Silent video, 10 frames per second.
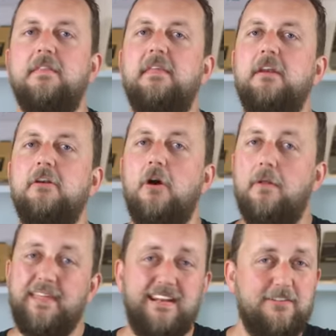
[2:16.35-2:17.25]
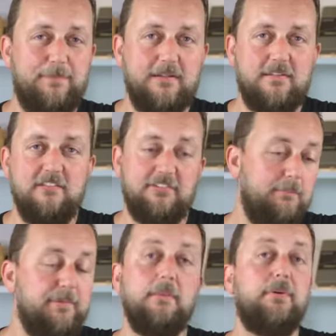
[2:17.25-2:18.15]
They're not that expensive,
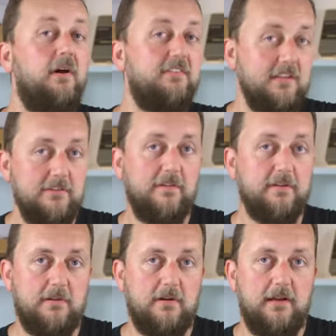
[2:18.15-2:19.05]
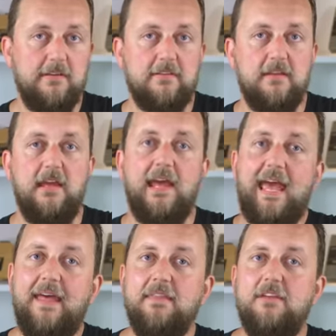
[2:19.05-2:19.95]
but the price is on the rise,
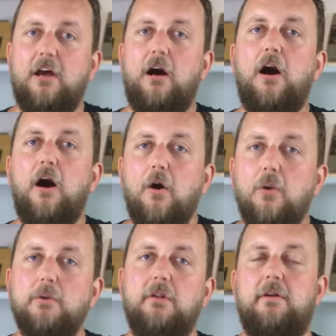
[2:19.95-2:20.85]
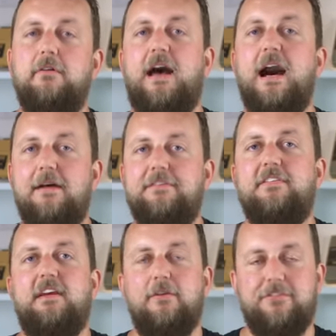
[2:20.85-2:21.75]
and there's a whole lot of
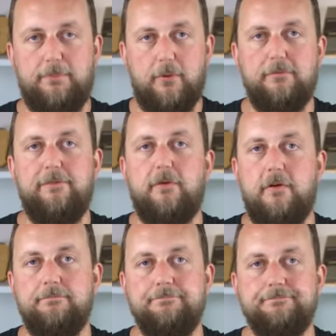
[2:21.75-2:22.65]
after-sales support for them.